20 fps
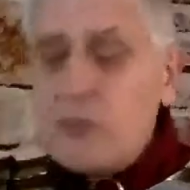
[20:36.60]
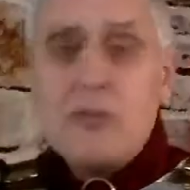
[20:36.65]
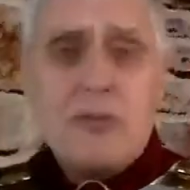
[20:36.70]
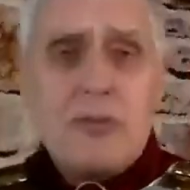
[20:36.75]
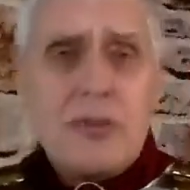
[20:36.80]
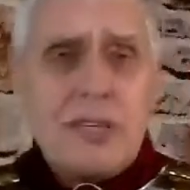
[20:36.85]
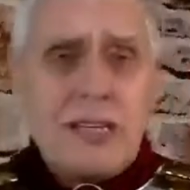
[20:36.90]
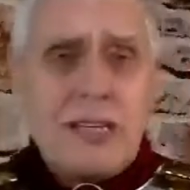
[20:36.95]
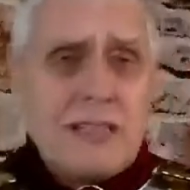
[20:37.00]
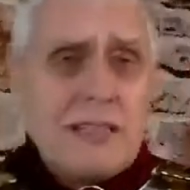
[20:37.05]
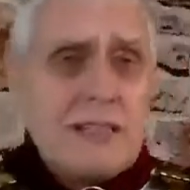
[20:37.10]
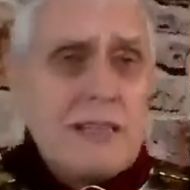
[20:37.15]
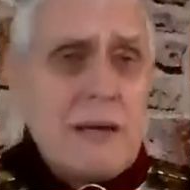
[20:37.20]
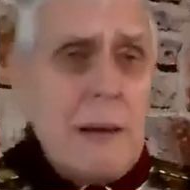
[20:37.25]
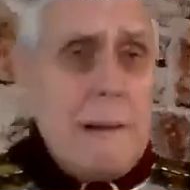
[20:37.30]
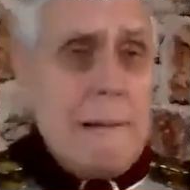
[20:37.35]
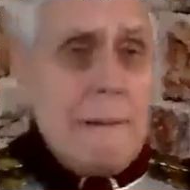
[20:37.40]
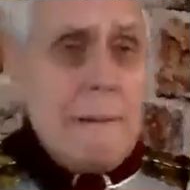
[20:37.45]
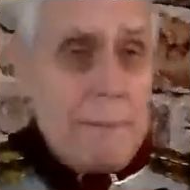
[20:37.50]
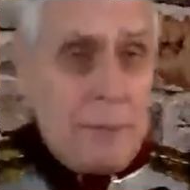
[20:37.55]
things
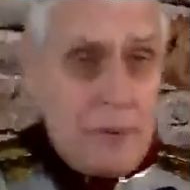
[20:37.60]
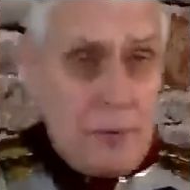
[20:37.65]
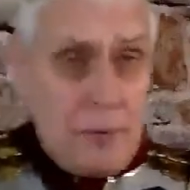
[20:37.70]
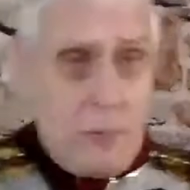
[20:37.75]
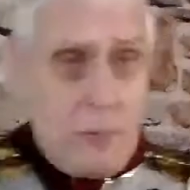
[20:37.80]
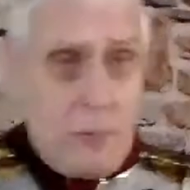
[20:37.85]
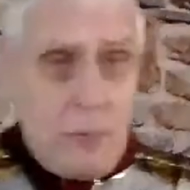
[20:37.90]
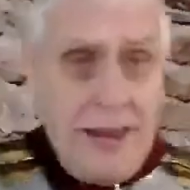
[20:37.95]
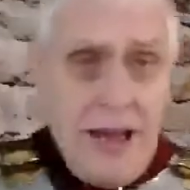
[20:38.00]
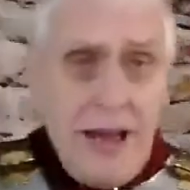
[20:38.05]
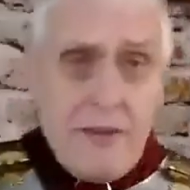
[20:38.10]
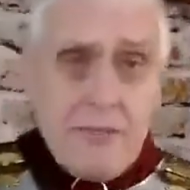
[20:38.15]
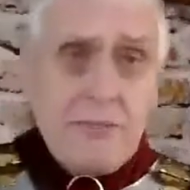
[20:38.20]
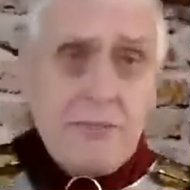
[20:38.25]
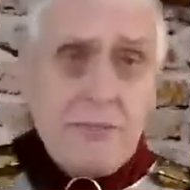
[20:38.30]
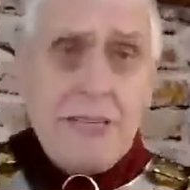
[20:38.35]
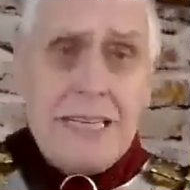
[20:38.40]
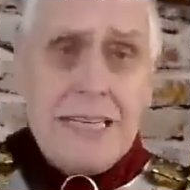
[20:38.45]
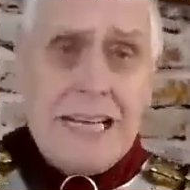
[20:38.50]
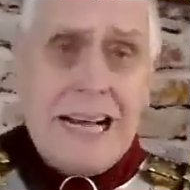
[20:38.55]
that we have
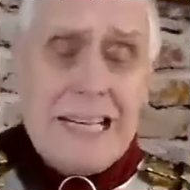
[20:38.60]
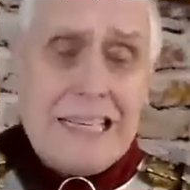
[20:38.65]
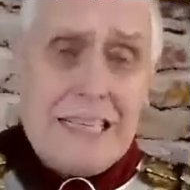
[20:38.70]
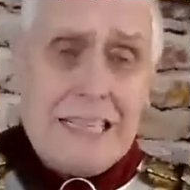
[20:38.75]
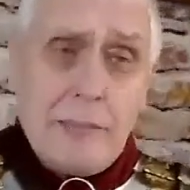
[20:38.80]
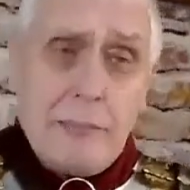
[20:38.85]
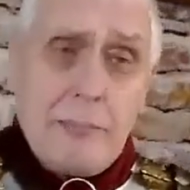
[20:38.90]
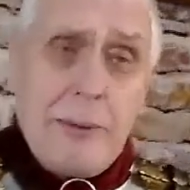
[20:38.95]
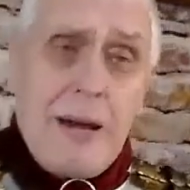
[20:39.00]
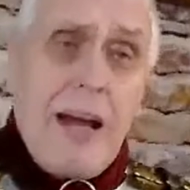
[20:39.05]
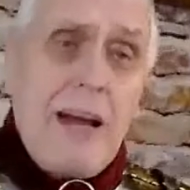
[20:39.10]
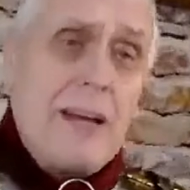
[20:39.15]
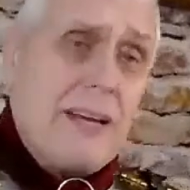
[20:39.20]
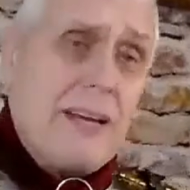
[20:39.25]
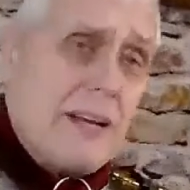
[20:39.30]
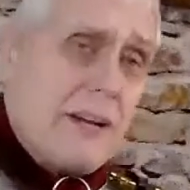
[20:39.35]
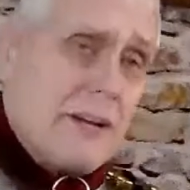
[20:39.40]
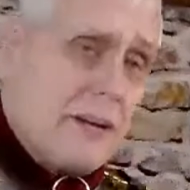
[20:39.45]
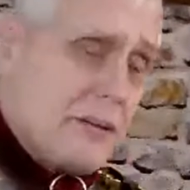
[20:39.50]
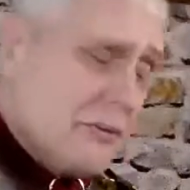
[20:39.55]
in our kit bag. You
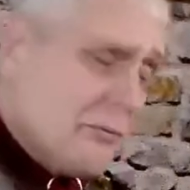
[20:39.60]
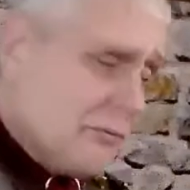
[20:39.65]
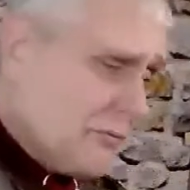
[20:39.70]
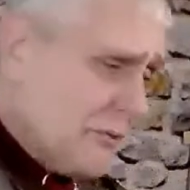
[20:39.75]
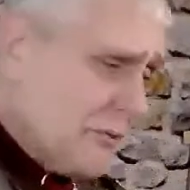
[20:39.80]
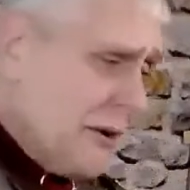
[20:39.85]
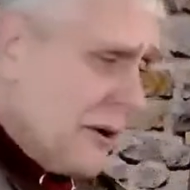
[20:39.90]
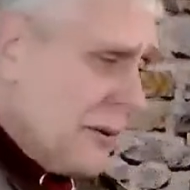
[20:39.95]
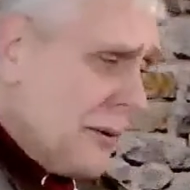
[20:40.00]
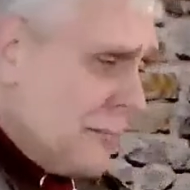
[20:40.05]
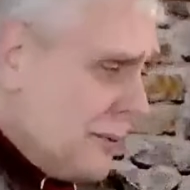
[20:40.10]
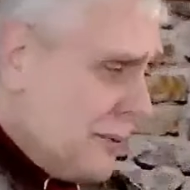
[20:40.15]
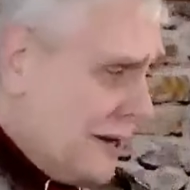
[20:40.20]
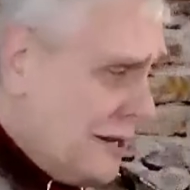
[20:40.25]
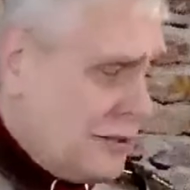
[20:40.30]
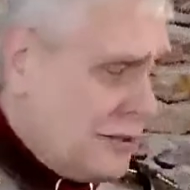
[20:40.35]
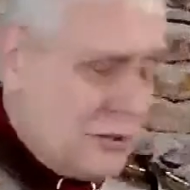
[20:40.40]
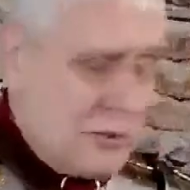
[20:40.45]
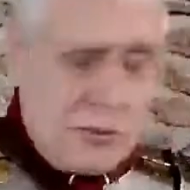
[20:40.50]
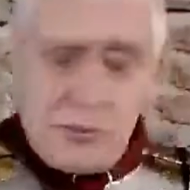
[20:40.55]
know, your frying pan,
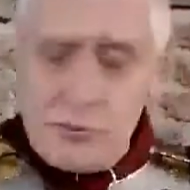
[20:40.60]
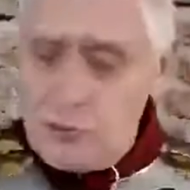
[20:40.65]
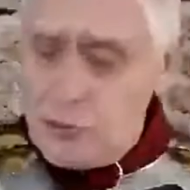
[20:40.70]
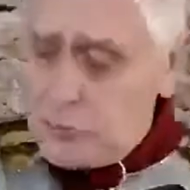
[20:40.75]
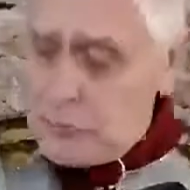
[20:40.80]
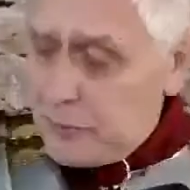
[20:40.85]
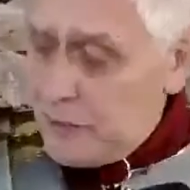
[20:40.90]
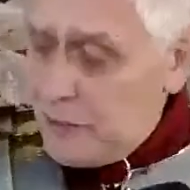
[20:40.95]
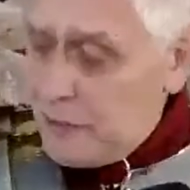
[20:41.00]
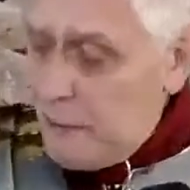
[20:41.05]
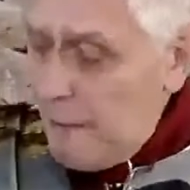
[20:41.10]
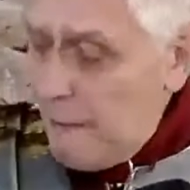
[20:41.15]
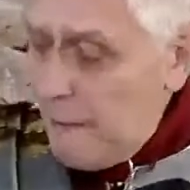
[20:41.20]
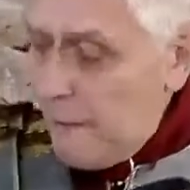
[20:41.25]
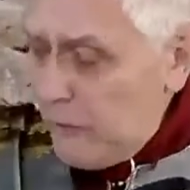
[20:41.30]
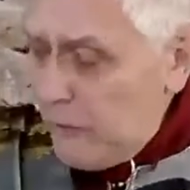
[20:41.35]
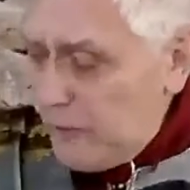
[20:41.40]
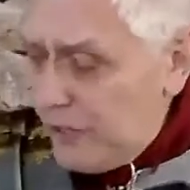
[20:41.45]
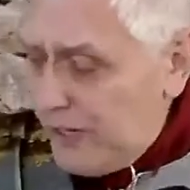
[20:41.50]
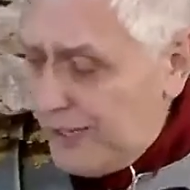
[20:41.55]
your saucepan,
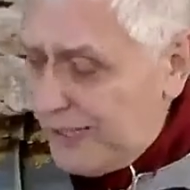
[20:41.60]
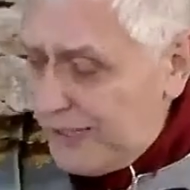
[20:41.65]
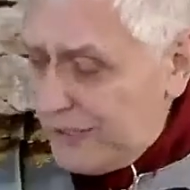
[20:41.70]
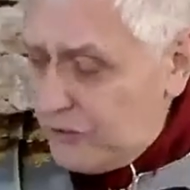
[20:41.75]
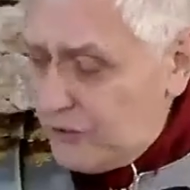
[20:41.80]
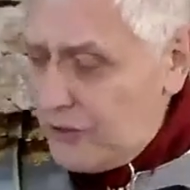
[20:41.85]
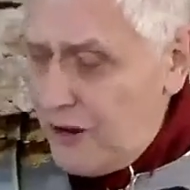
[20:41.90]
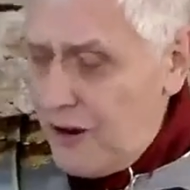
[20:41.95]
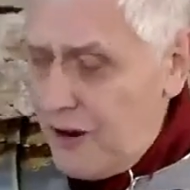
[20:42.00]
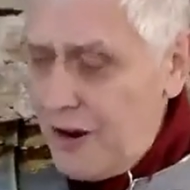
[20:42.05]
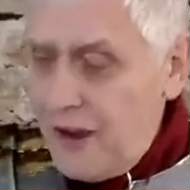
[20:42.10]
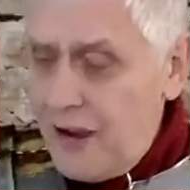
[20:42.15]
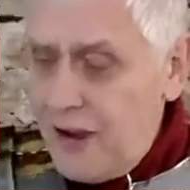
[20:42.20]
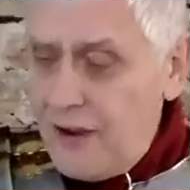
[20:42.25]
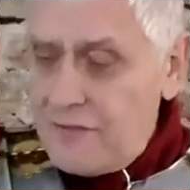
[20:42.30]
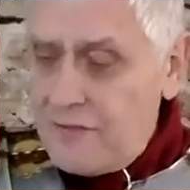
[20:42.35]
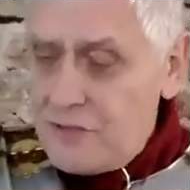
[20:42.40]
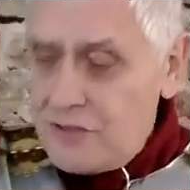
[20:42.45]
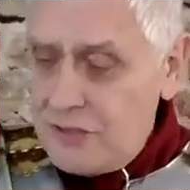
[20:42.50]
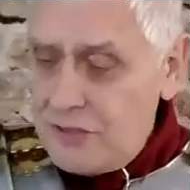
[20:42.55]
your little
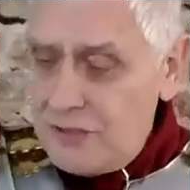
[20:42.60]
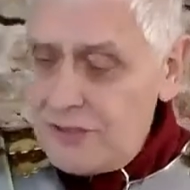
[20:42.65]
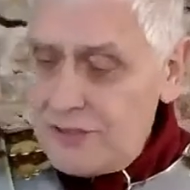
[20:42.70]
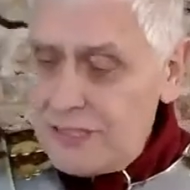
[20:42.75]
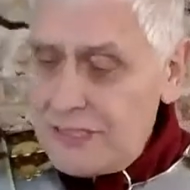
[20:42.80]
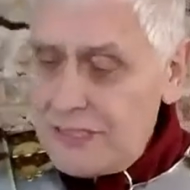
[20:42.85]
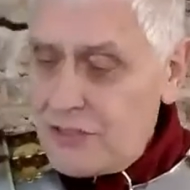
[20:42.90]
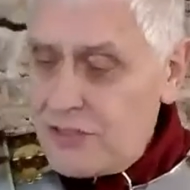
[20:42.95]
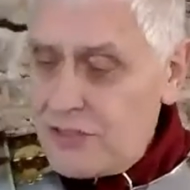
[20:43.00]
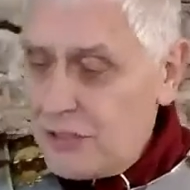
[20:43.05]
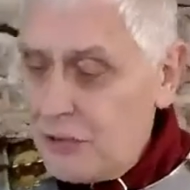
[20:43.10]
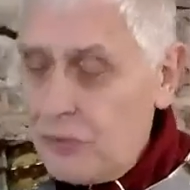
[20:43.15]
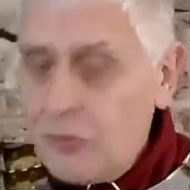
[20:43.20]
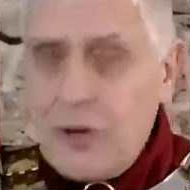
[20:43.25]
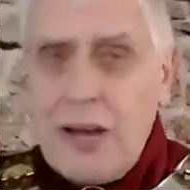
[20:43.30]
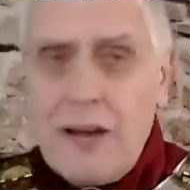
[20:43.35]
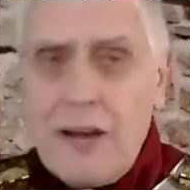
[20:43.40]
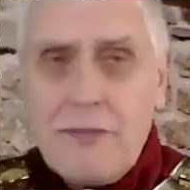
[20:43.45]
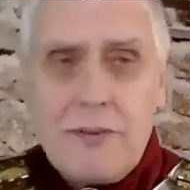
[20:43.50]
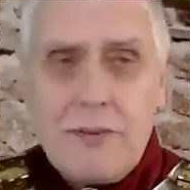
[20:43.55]
knives and things you look after